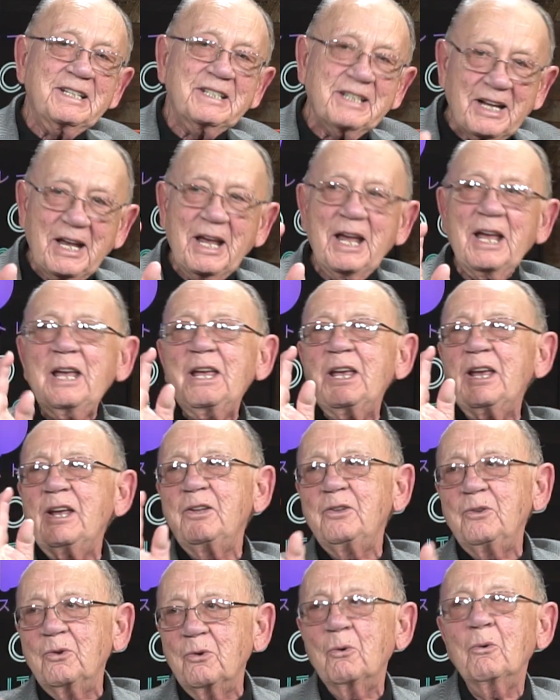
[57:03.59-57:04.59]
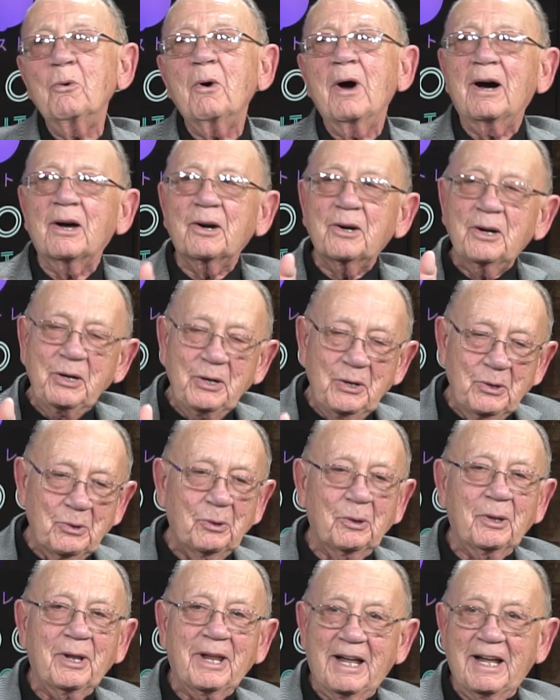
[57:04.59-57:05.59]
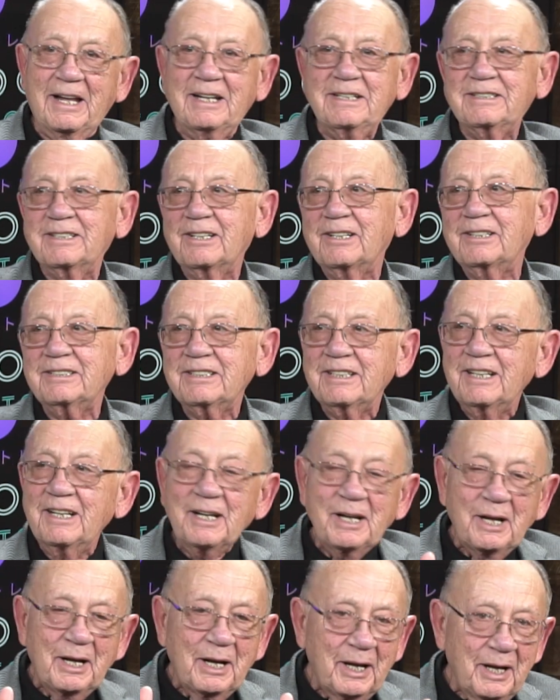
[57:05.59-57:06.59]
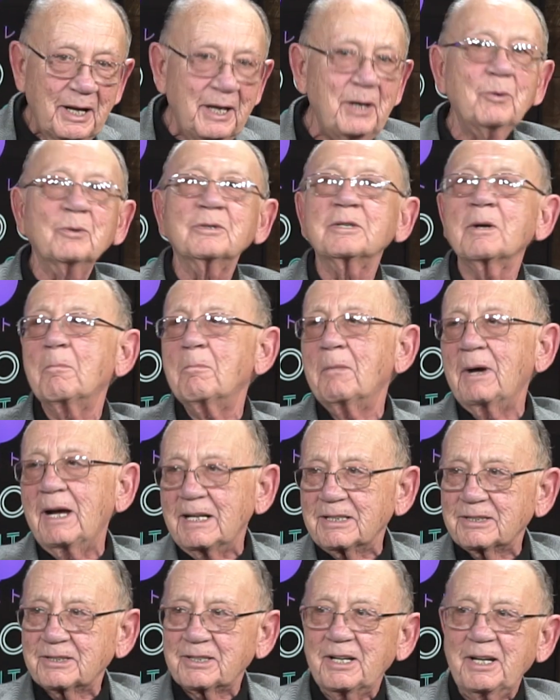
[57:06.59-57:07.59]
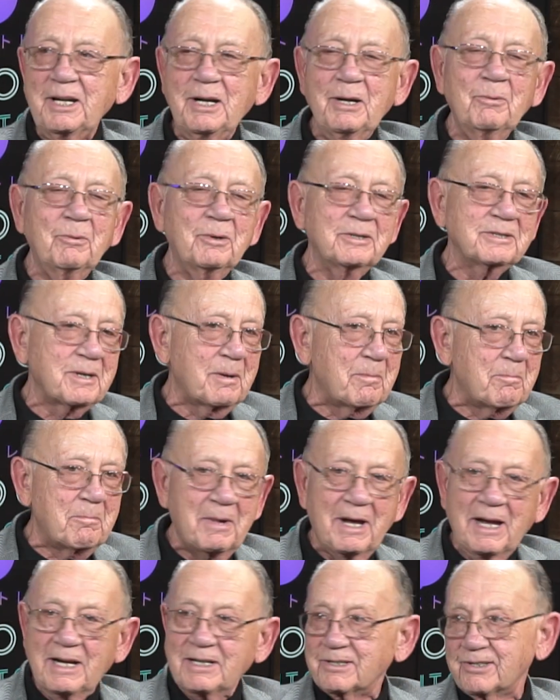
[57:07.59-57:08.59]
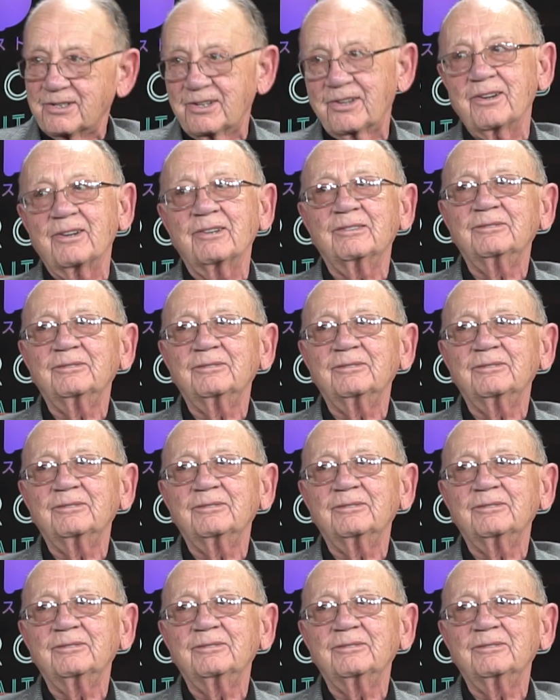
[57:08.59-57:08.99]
say he knew how to utilize us, he was a master. He was a master.